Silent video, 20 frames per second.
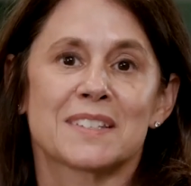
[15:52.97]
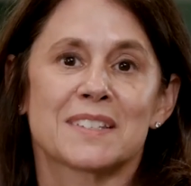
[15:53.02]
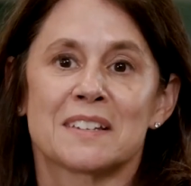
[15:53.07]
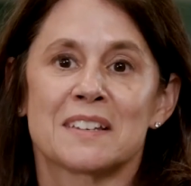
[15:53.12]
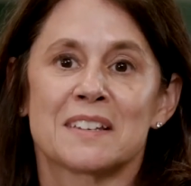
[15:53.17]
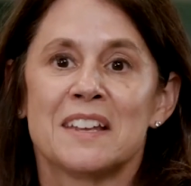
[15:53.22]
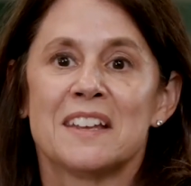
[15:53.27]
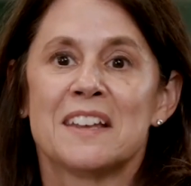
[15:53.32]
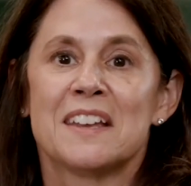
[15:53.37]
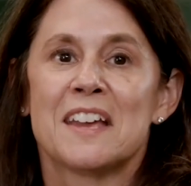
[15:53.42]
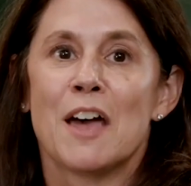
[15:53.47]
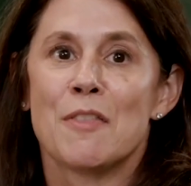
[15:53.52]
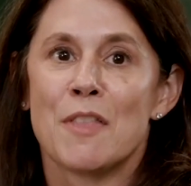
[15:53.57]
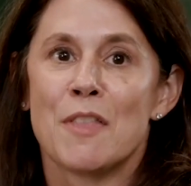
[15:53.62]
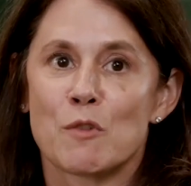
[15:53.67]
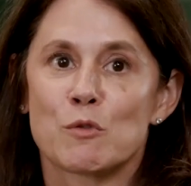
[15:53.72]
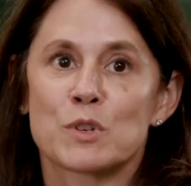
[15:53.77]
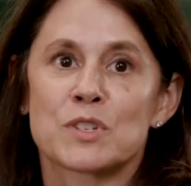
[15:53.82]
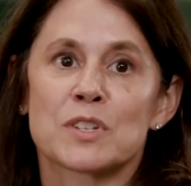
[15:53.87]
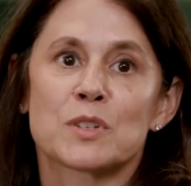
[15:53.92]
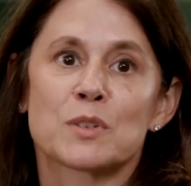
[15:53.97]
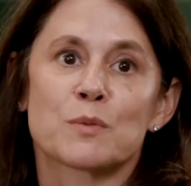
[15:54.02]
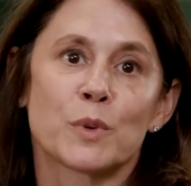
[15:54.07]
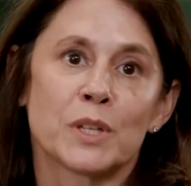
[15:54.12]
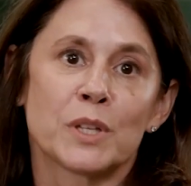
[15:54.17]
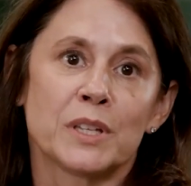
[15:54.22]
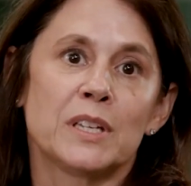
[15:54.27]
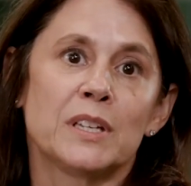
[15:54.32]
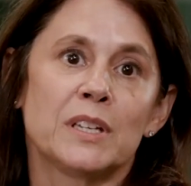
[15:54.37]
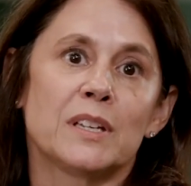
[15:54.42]
And that was just
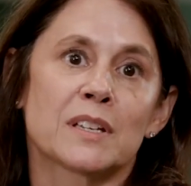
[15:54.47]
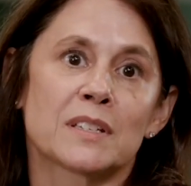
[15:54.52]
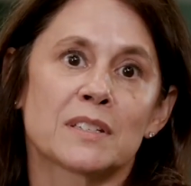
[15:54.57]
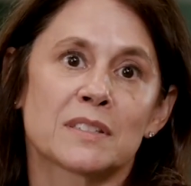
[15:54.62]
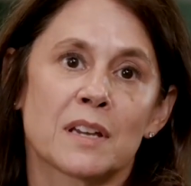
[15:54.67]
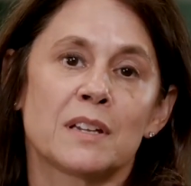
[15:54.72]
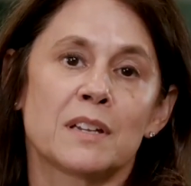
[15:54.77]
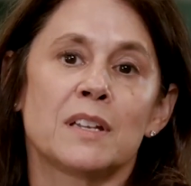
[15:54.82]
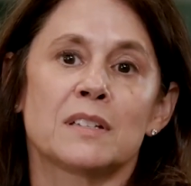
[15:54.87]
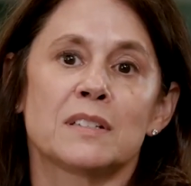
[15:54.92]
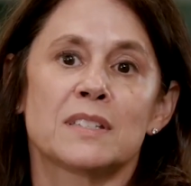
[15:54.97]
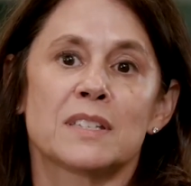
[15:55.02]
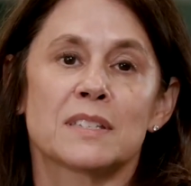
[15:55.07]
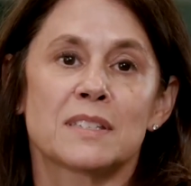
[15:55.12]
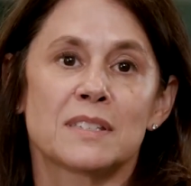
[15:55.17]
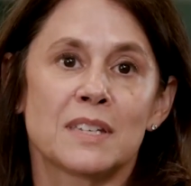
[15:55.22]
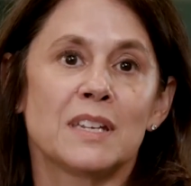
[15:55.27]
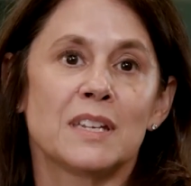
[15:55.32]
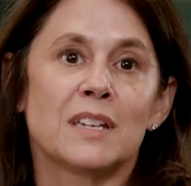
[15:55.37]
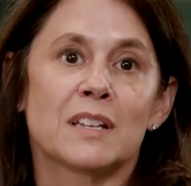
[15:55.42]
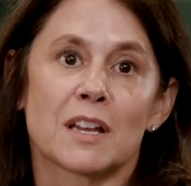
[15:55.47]
really exciting to see.